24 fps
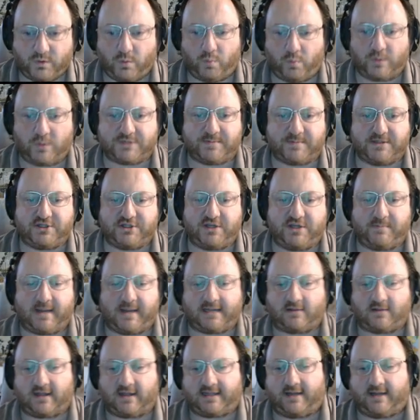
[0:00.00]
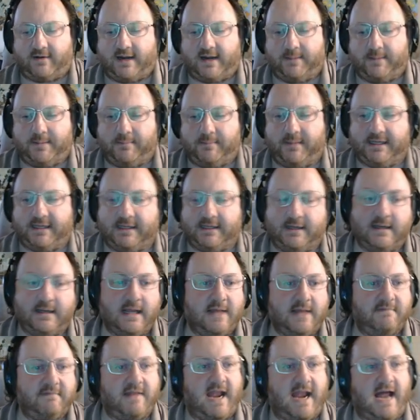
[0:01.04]
which means you can make their enemy minion
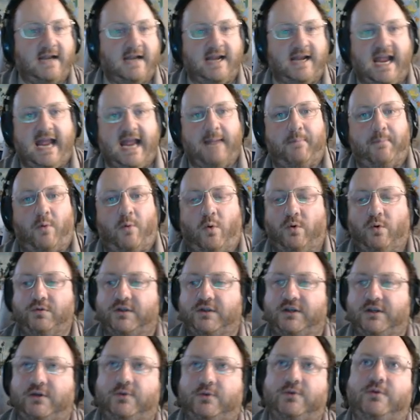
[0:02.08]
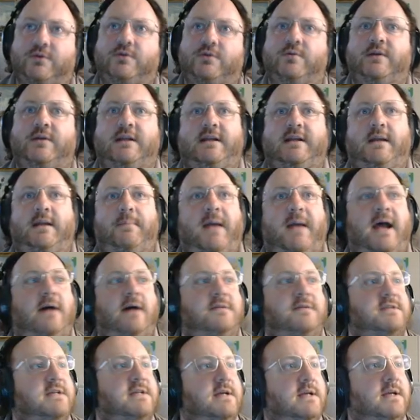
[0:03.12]
that had airborne that you couldn't do anything
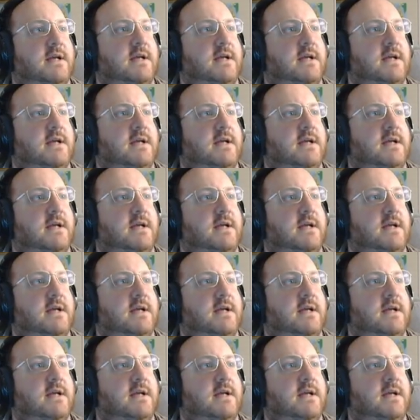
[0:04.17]
about,